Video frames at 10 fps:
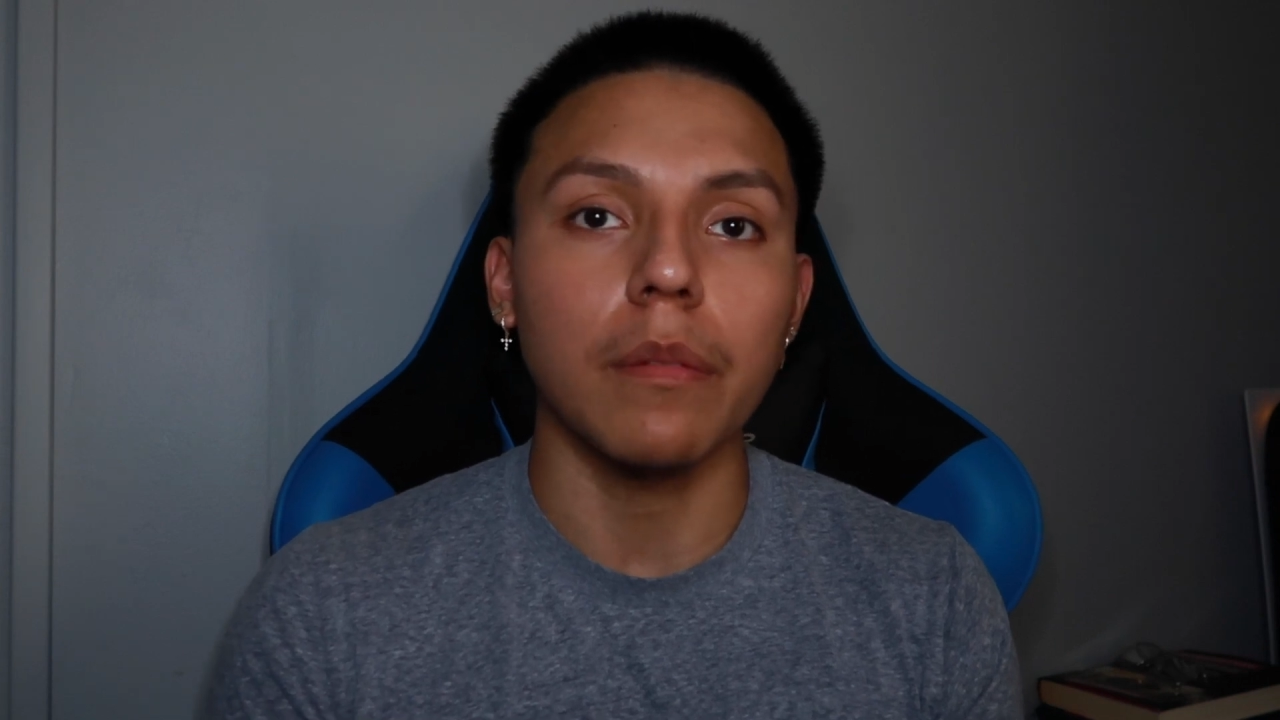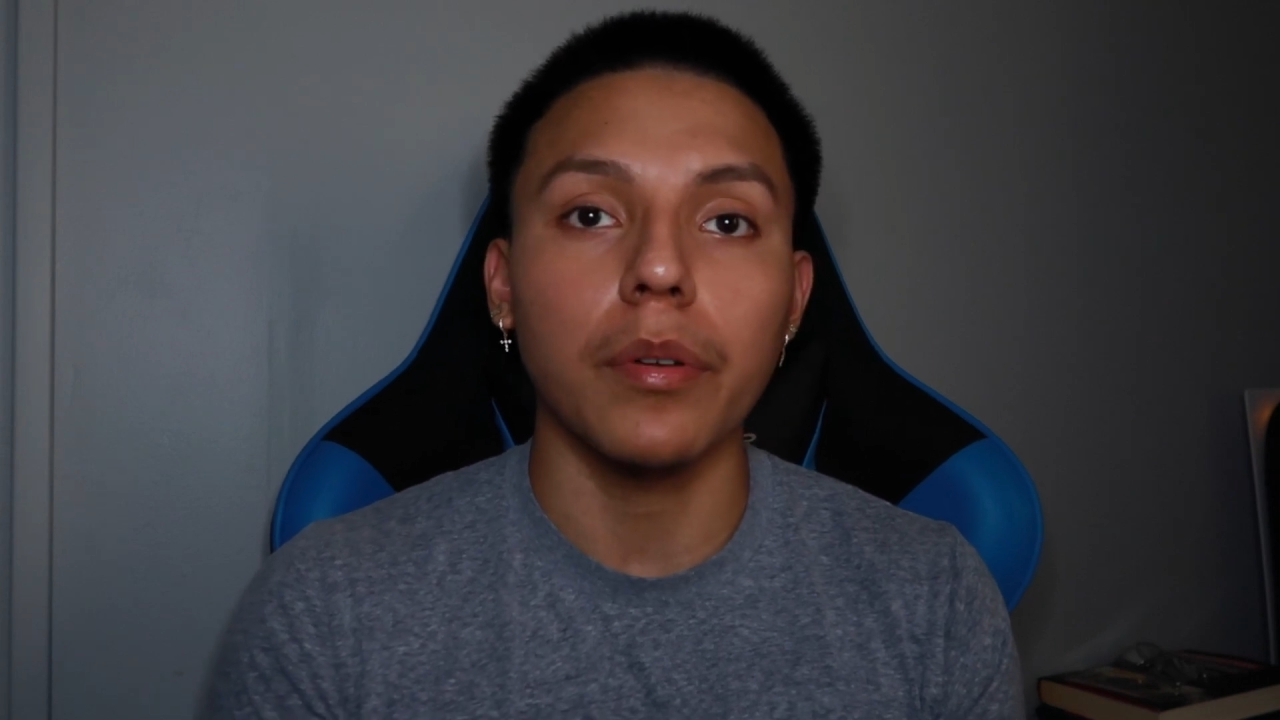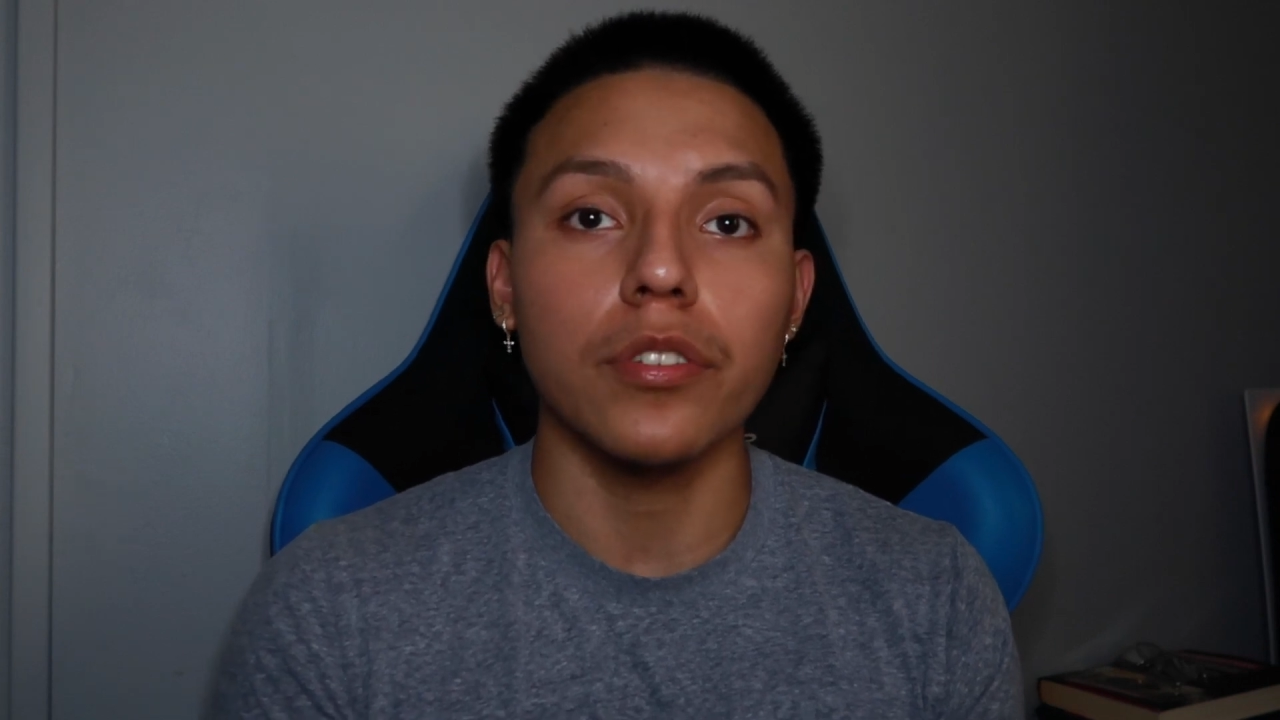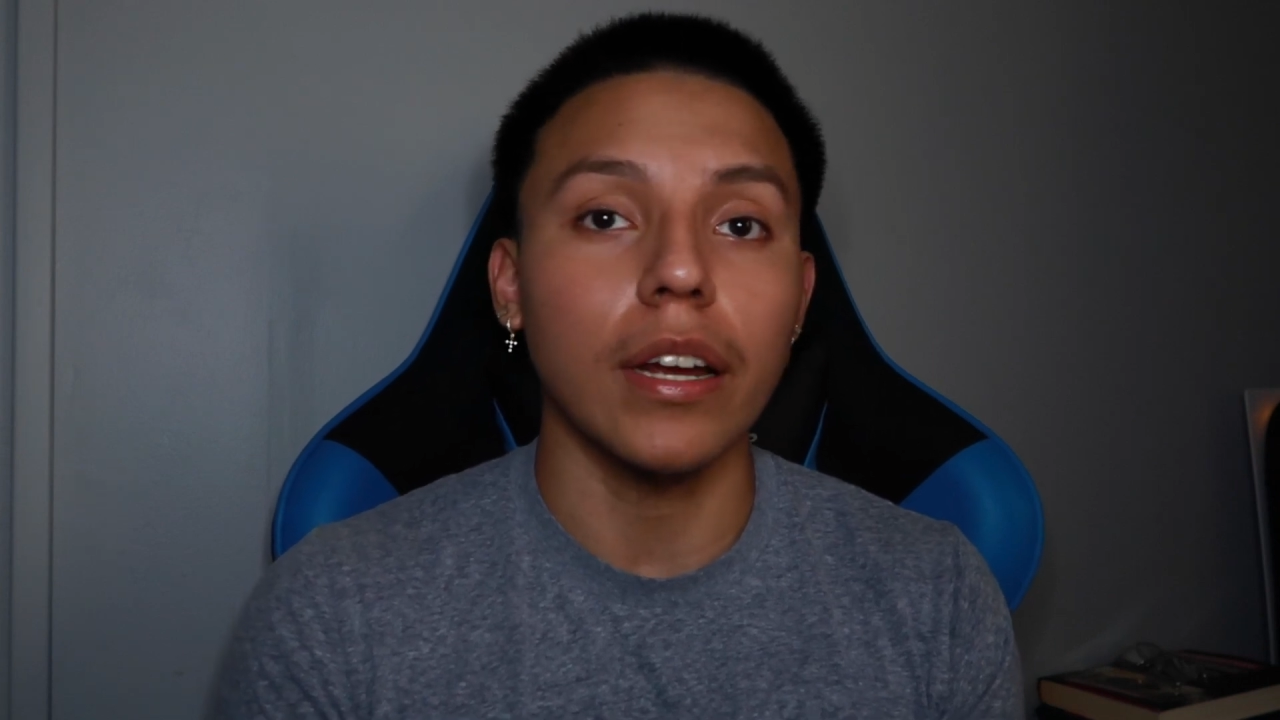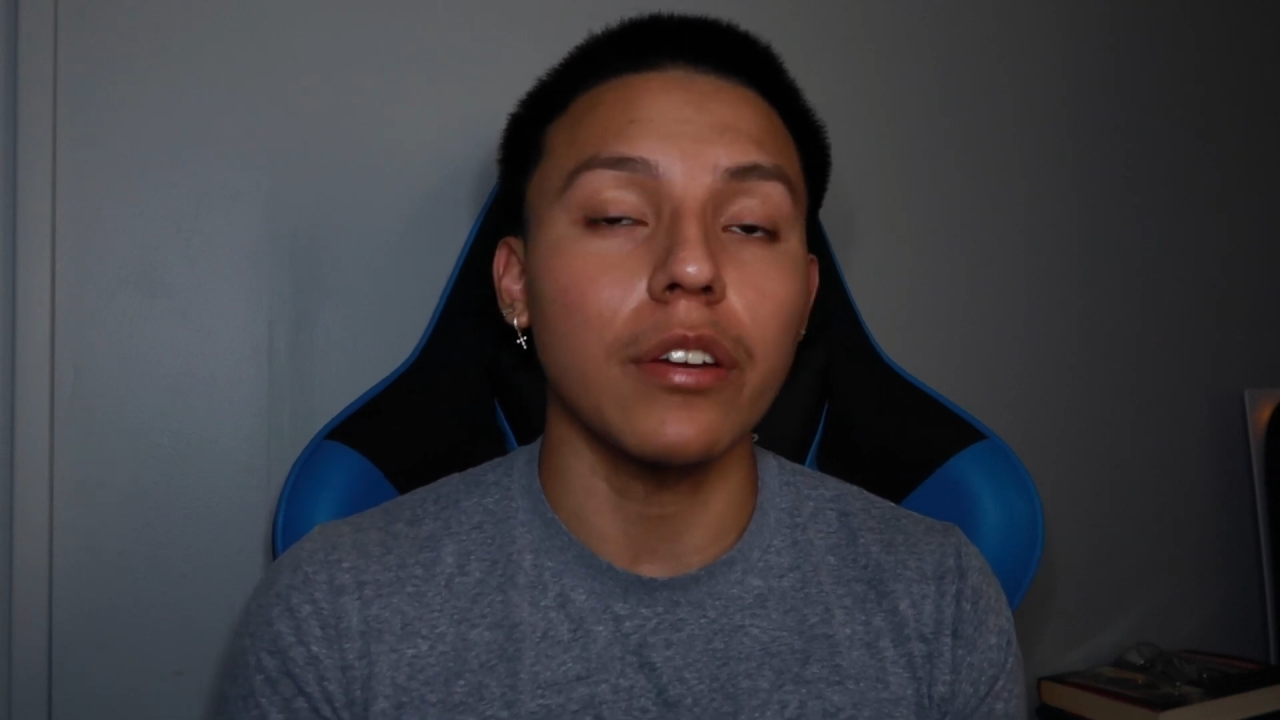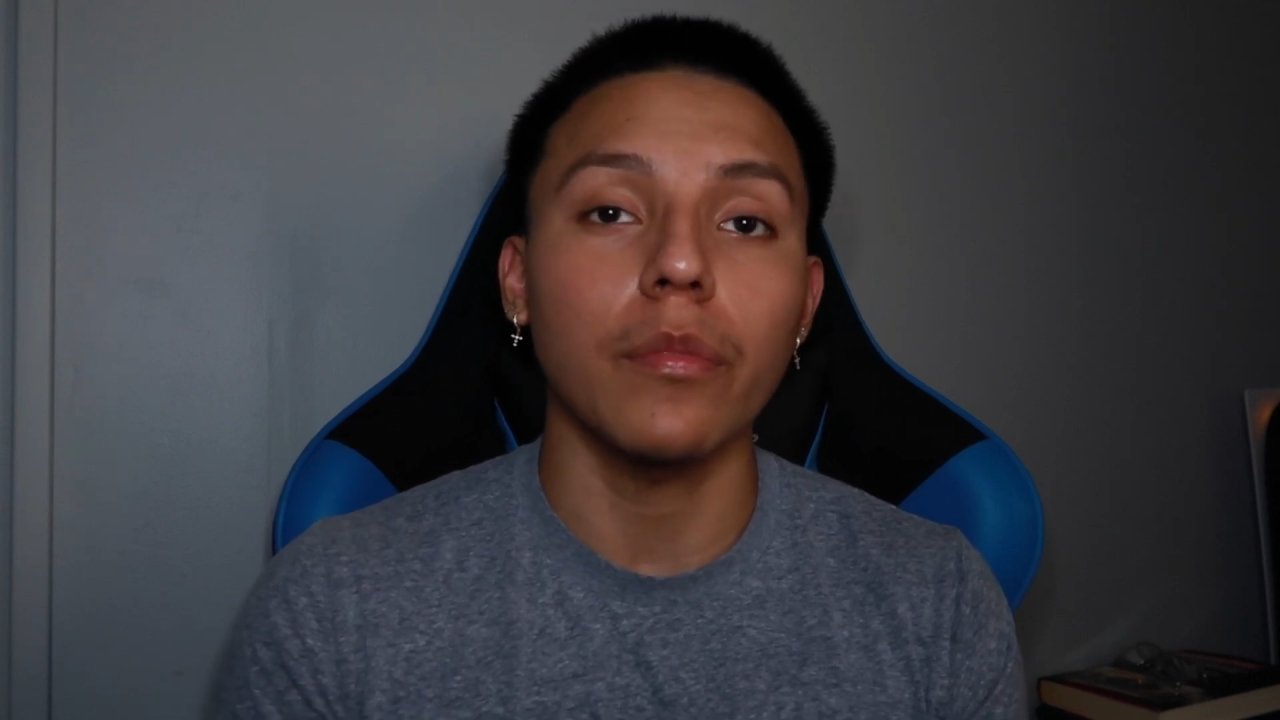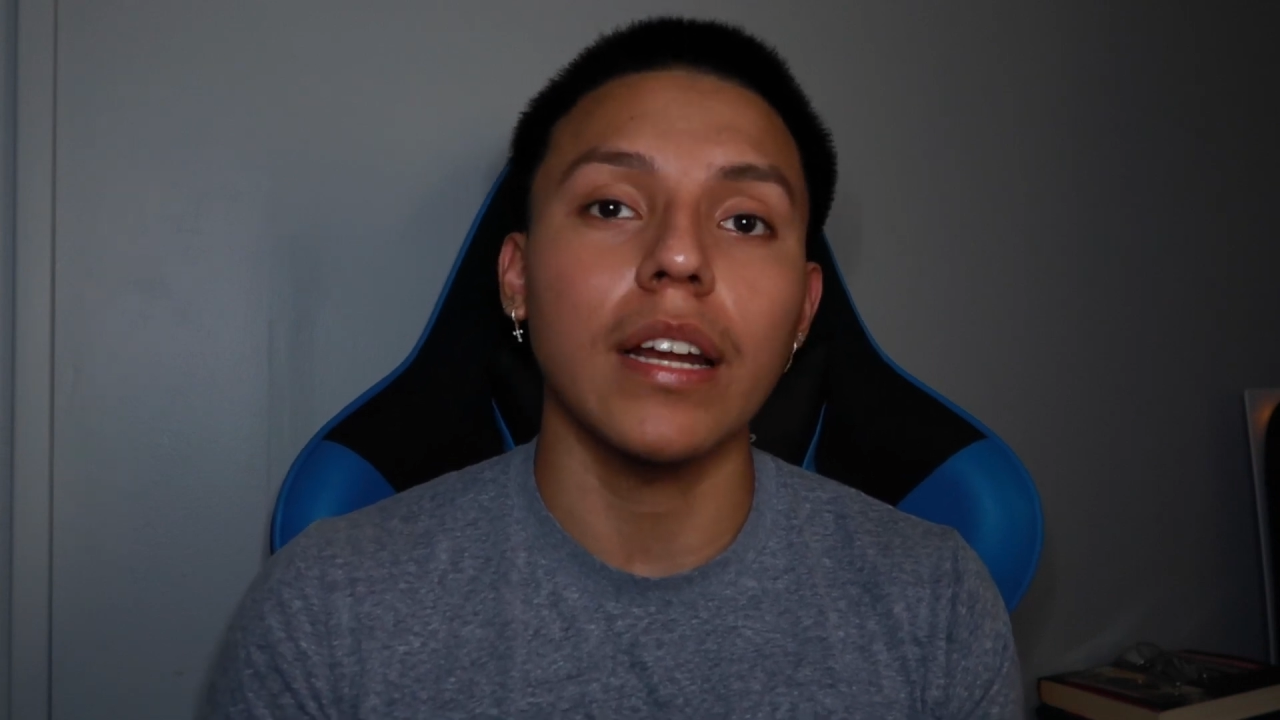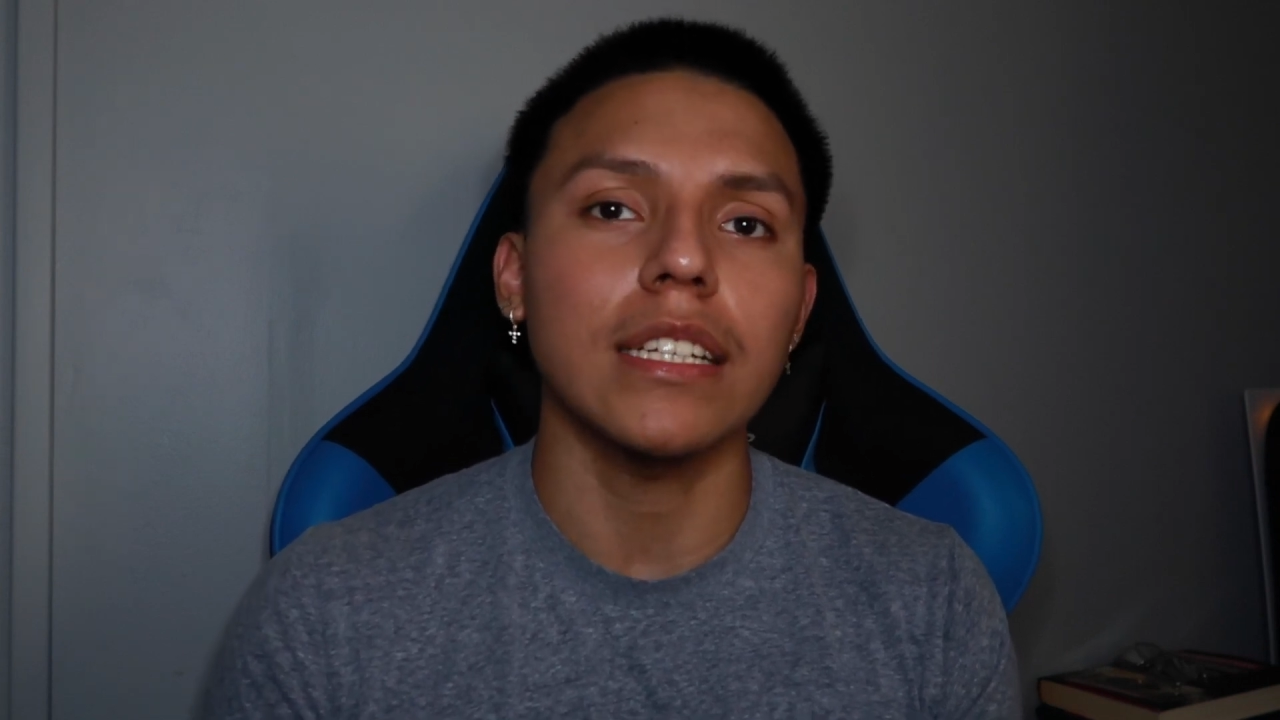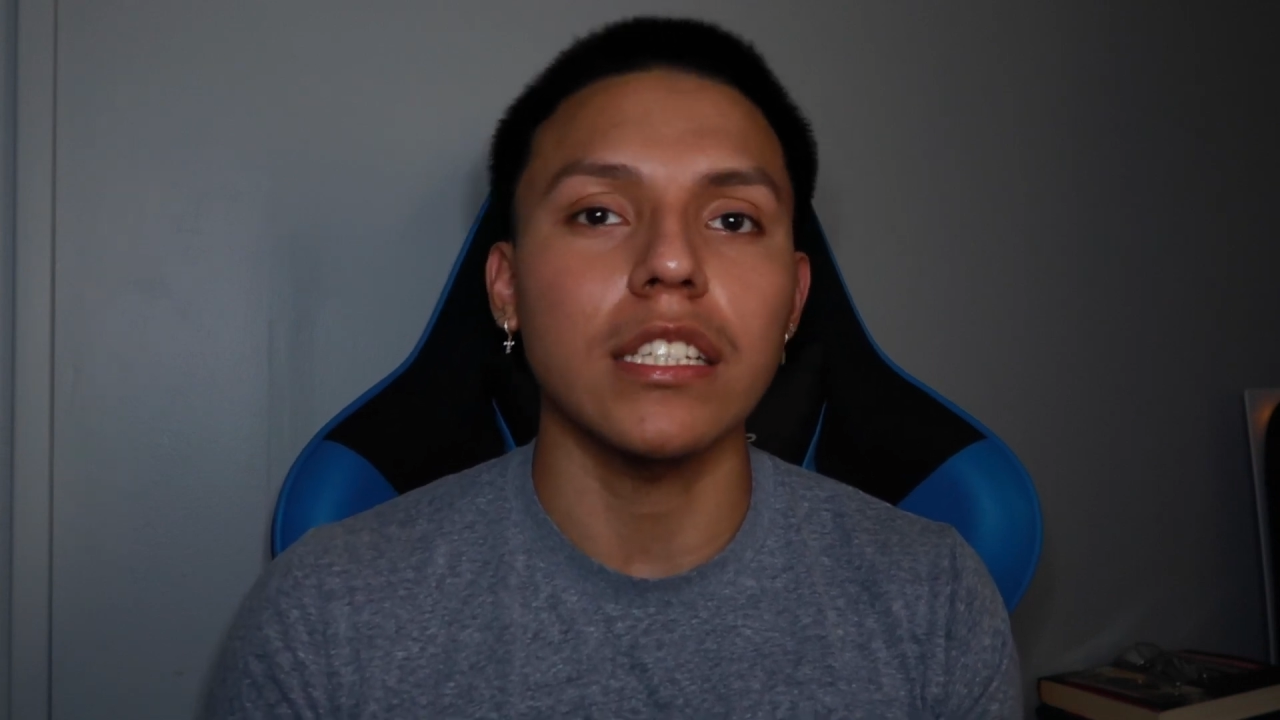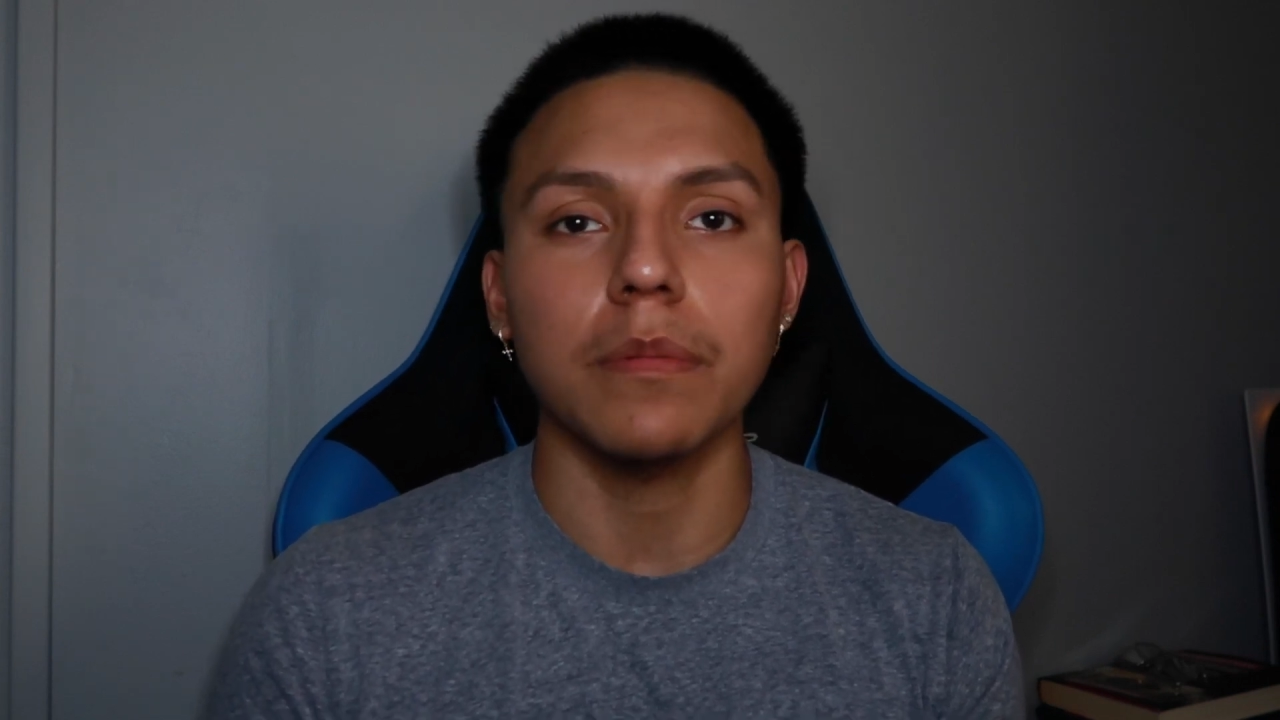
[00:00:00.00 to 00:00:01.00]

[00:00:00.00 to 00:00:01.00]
I'm pretty sure everyone